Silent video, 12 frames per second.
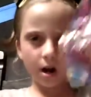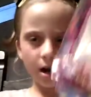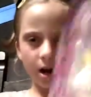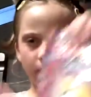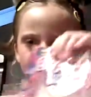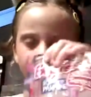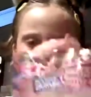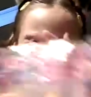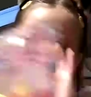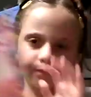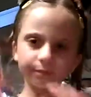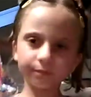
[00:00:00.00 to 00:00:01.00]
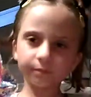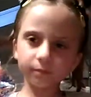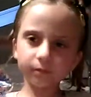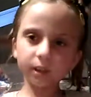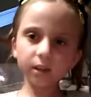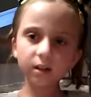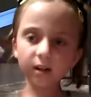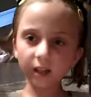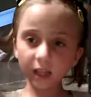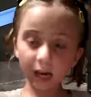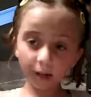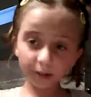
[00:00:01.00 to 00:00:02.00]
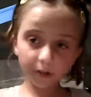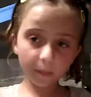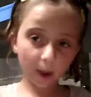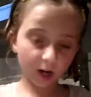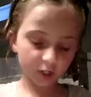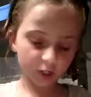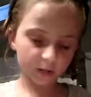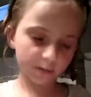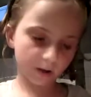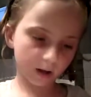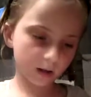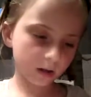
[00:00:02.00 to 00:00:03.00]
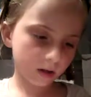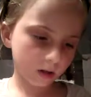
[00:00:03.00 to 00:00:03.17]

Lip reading: I like how it's in the packaging, but